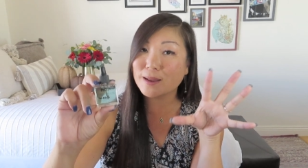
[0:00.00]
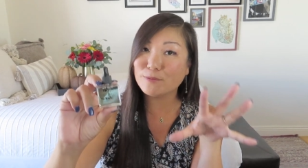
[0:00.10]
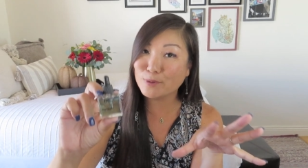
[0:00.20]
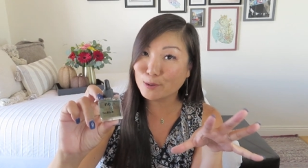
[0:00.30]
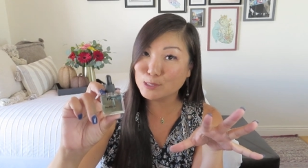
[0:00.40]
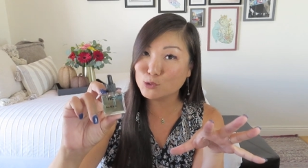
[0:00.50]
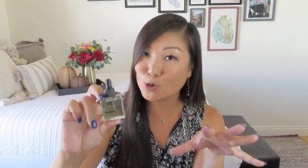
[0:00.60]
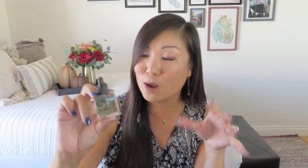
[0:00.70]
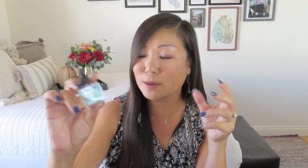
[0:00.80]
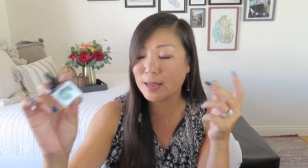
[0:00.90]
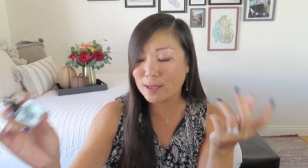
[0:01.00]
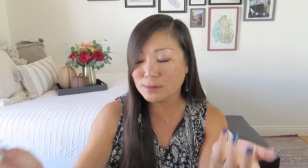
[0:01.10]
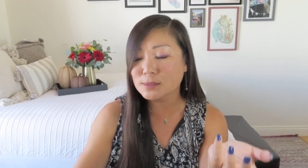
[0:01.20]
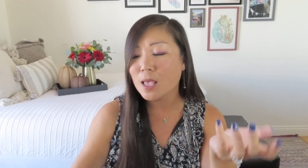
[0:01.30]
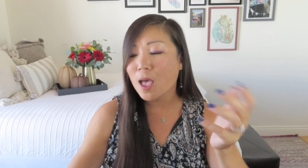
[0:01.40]
I have very strong
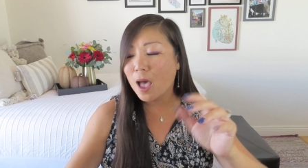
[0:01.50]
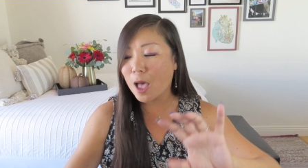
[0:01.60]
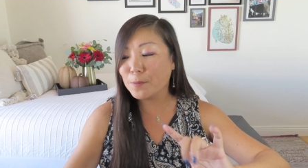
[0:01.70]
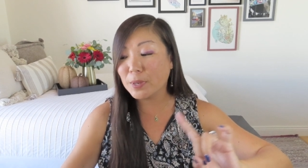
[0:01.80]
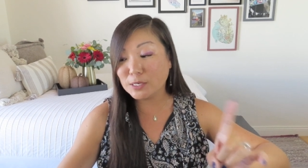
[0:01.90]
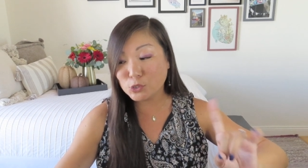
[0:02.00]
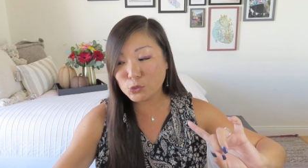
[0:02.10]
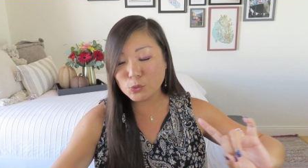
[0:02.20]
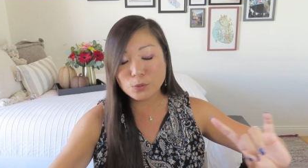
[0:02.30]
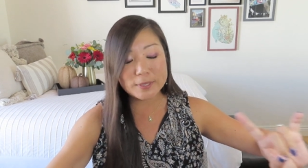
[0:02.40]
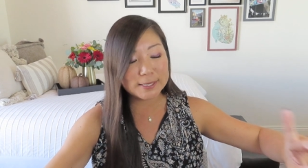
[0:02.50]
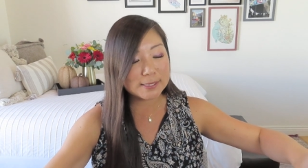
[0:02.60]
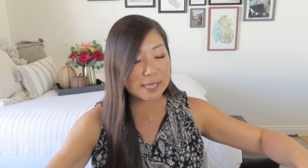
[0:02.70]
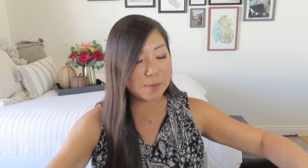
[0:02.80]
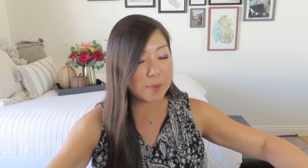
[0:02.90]
nails, um, but I do like
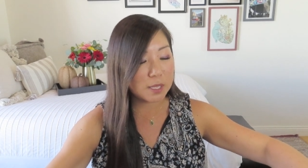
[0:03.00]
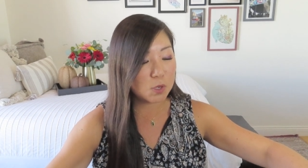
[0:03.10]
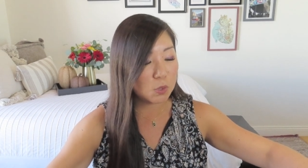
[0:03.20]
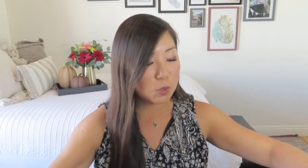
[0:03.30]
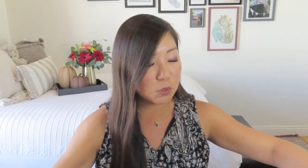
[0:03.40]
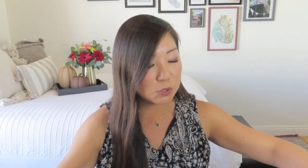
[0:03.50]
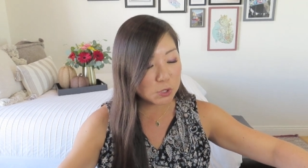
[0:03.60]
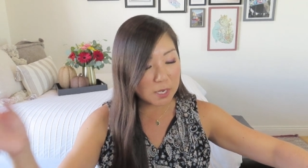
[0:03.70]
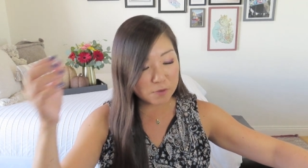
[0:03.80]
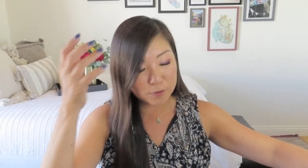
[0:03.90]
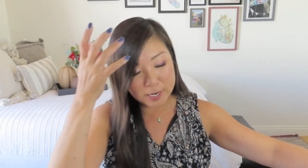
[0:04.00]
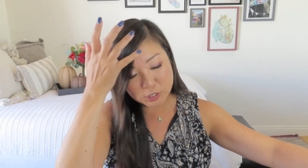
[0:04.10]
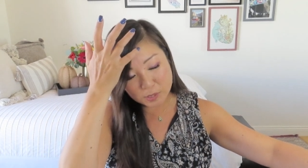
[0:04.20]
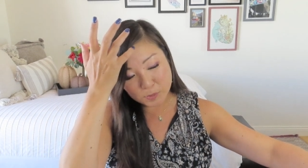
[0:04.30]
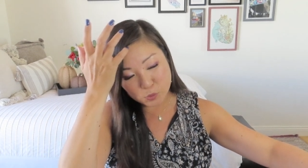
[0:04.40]
to keep my cuticles looking
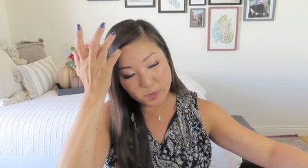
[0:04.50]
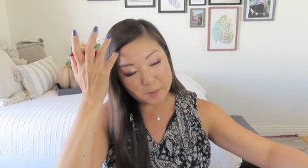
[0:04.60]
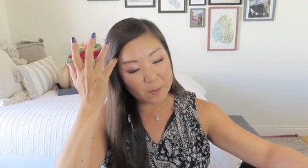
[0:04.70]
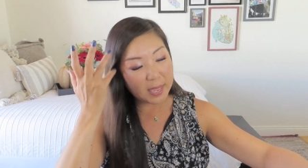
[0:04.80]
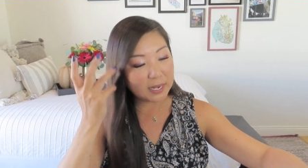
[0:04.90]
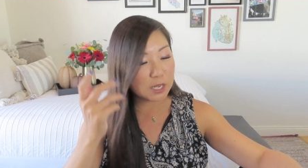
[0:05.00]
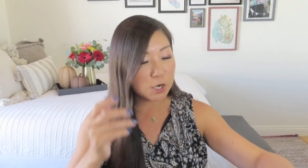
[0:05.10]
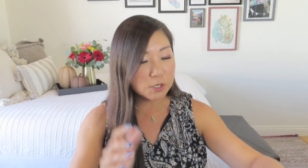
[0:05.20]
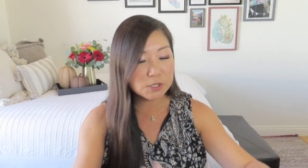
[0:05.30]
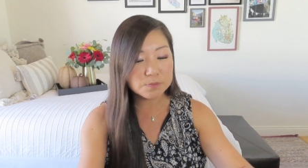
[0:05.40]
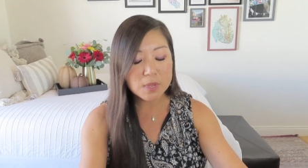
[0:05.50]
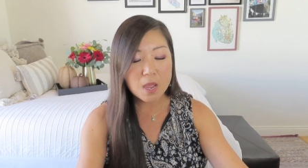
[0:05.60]
fresh in between my manicures.